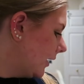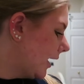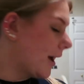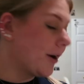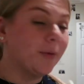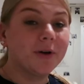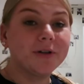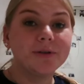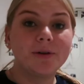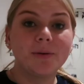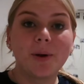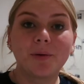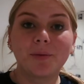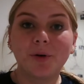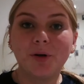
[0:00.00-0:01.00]
I don't want to do it
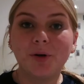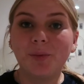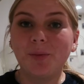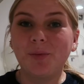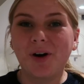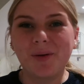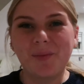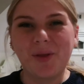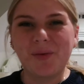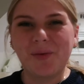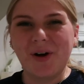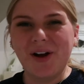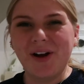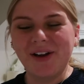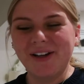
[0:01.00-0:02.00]
in my room where I'm on the
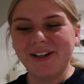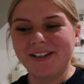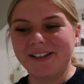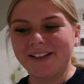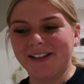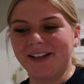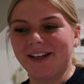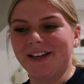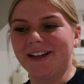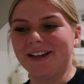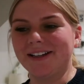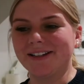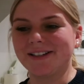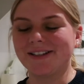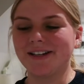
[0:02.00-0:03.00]
rug
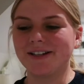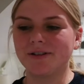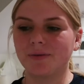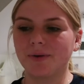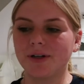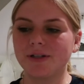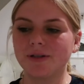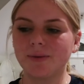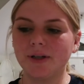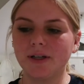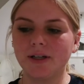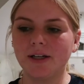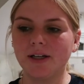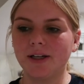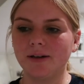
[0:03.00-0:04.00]
and I don't want to do
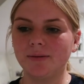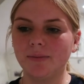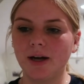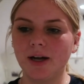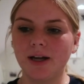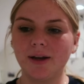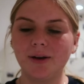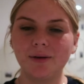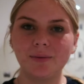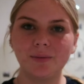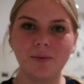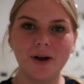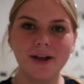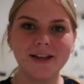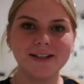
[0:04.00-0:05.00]
it in my
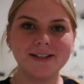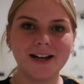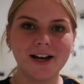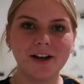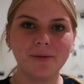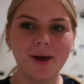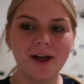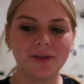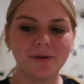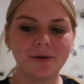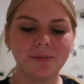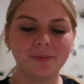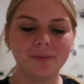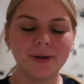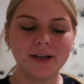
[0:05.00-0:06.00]
white tile
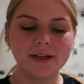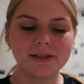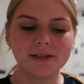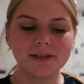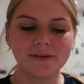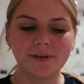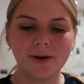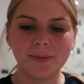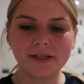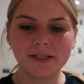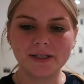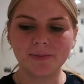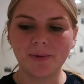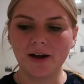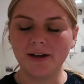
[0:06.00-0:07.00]
bathroom because if I
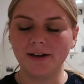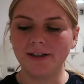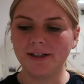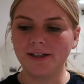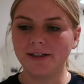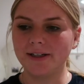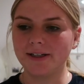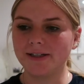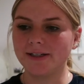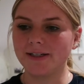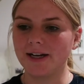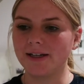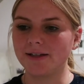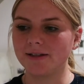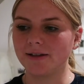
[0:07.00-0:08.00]
miss a spot and it
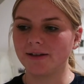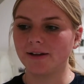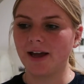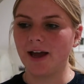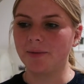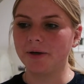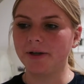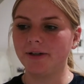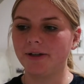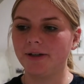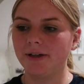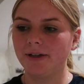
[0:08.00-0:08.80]
stains the cabinet